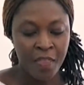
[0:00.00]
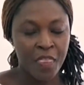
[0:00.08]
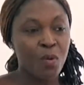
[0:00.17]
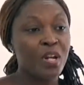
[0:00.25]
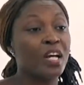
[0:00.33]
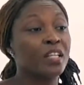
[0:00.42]
They
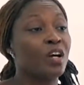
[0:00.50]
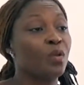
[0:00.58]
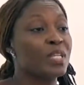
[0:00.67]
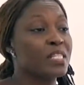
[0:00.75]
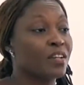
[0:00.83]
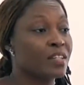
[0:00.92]
were not
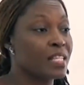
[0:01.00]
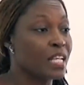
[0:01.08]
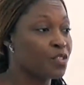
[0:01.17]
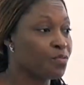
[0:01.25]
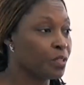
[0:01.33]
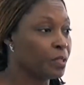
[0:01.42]
always
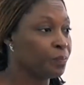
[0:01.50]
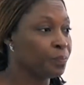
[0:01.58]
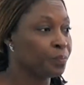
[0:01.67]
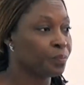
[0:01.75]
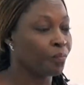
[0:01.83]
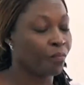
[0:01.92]
successful.
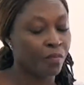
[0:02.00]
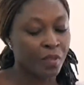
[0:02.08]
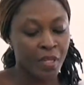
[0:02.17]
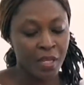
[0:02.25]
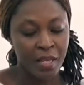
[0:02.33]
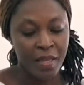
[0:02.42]

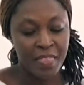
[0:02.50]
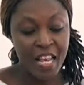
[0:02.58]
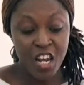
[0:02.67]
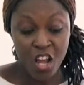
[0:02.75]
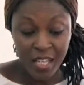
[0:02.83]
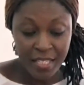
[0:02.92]

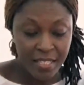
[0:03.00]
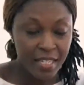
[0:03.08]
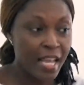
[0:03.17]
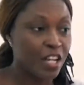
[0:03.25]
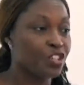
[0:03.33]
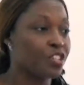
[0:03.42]
They lost
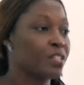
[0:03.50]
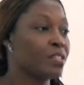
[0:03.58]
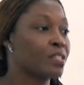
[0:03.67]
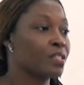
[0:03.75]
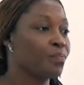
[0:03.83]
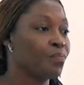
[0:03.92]

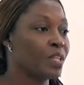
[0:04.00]
elections.